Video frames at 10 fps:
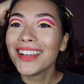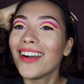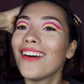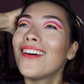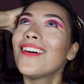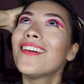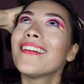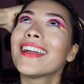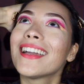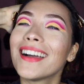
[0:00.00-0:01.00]
Oh
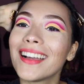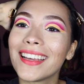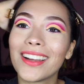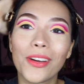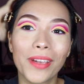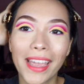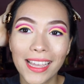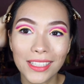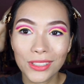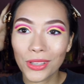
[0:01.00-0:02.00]
my god.
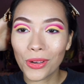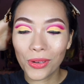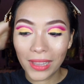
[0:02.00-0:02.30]
Okay, so